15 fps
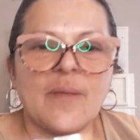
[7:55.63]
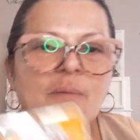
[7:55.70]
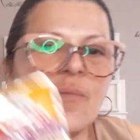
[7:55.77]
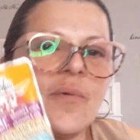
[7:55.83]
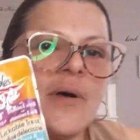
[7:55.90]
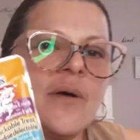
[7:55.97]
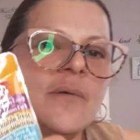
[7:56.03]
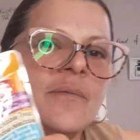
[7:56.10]

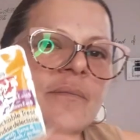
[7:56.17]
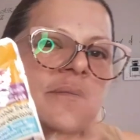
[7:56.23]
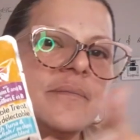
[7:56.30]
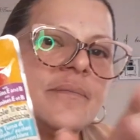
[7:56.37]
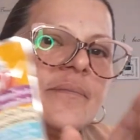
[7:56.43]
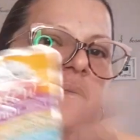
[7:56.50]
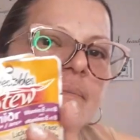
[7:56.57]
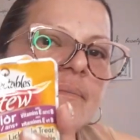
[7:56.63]
Well.
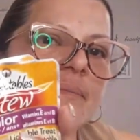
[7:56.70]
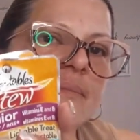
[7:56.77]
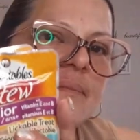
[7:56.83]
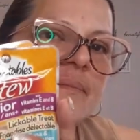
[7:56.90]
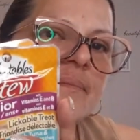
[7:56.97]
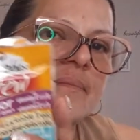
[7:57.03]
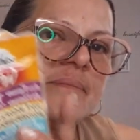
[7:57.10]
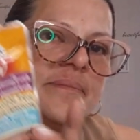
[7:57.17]

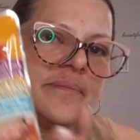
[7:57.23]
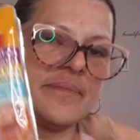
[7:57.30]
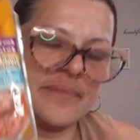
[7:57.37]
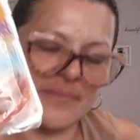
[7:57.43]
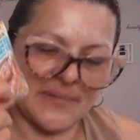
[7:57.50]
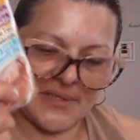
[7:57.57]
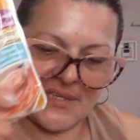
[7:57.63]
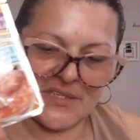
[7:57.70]

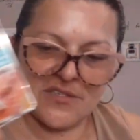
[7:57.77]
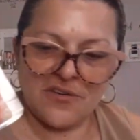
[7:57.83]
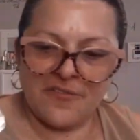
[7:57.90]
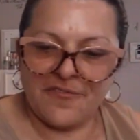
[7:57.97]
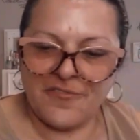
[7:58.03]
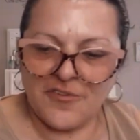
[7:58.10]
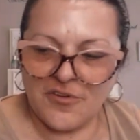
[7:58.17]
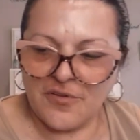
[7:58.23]
These are
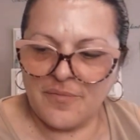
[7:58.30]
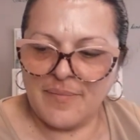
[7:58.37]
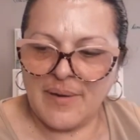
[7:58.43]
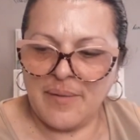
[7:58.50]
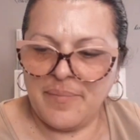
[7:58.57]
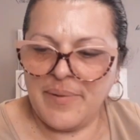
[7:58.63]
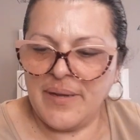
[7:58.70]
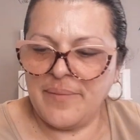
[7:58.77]
for
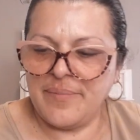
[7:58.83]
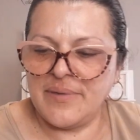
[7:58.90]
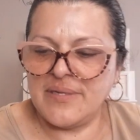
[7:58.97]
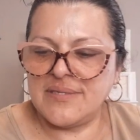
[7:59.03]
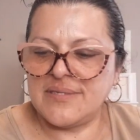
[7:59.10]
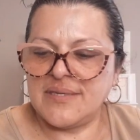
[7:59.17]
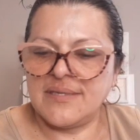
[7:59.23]
my baby, the